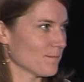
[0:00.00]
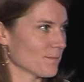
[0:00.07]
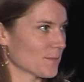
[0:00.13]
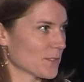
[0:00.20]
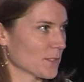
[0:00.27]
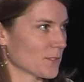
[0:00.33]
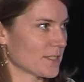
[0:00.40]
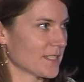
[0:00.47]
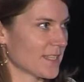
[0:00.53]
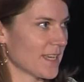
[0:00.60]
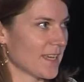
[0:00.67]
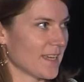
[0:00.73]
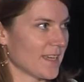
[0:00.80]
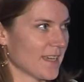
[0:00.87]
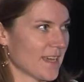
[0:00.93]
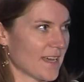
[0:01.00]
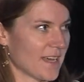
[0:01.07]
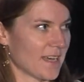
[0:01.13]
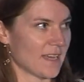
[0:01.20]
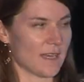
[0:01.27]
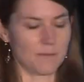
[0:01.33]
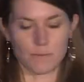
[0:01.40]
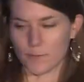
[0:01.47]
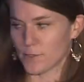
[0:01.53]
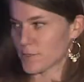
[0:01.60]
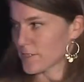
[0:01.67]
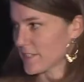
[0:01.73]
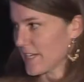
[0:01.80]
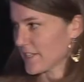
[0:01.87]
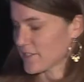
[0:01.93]
So today,
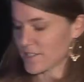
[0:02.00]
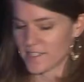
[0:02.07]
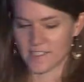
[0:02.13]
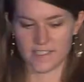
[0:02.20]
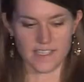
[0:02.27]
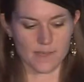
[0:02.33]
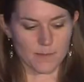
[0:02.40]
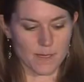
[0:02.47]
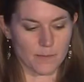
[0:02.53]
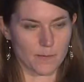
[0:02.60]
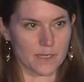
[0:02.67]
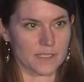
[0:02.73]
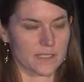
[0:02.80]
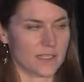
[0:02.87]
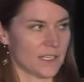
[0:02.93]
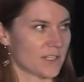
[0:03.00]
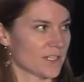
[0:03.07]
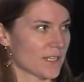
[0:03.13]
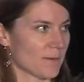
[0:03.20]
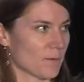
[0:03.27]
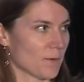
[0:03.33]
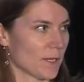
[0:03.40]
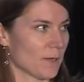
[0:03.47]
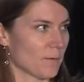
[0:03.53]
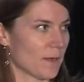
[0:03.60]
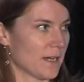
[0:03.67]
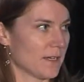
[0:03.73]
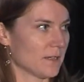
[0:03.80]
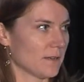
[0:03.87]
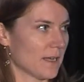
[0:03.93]
Bruce actually set my presentation up quite
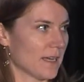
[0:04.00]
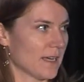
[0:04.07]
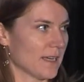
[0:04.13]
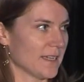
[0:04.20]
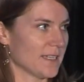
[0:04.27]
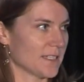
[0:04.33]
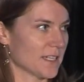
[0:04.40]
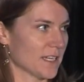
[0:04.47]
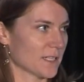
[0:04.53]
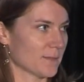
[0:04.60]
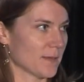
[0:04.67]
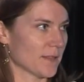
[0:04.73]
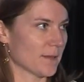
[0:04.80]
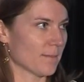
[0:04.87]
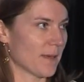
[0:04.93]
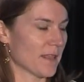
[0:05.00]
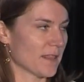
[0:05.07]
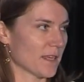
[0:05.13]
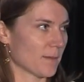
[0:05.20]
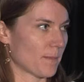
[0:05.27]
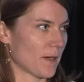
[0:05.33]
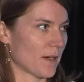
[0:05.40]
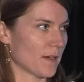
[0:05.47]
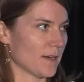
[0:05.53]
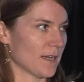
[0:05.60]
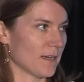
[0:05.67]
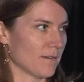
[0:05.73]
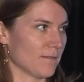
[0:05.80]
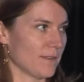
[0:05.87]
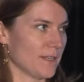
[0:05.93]
well. He talked about the benthic part
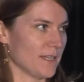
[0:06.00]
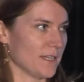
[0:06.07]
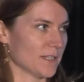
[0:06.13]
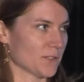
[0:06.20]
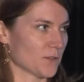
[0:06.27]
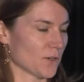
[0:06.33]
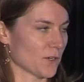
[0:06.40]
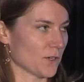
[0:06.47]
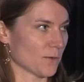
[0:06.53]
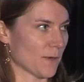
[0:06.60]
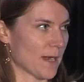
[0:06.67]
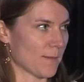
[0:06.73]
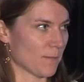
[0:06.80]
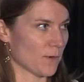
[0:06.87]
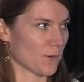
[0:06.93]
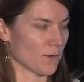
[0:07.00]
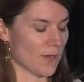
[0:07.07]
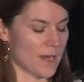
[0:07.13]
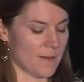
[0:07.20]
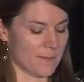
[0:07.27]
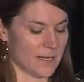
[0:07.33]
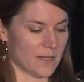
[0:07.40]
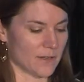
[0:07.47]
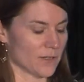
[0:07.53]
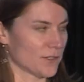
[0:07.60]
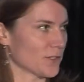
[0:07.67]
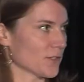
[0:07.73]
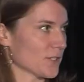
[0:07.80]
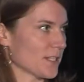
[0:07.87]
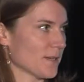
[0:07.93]
of the historical ramp program, now under
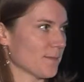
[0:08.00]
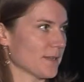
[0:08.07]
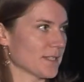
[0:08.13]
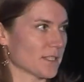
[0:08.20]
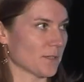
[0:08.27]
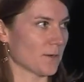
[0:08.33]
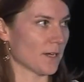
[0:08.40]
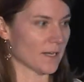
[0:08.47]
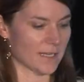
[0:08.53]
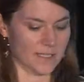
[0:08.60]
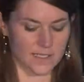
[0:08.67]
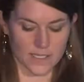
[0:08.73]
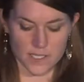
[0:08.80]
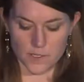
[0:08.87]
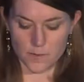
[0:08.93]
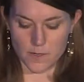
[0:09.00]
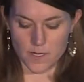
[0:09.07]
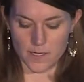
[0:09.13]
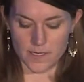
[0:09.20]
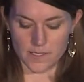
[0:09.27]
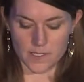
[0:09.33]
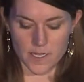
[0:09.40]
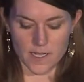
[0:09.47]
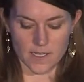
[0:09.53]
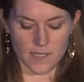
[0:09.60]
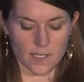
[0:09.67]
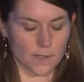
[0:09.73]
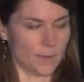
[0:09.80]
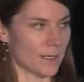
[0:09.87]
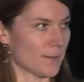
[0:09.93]
JOSM, and so I'll continue on and talk a
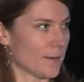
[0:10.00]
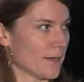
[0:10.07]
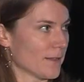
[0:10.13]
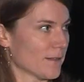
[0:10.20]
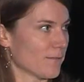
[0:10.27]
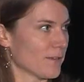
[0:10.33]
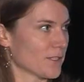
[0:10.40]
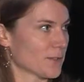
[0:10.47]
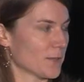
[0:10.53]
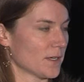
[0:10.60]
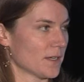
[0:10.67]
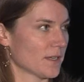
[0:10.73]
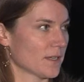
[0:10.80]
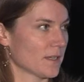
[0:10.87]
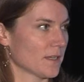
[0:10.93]
little bit about the fish work.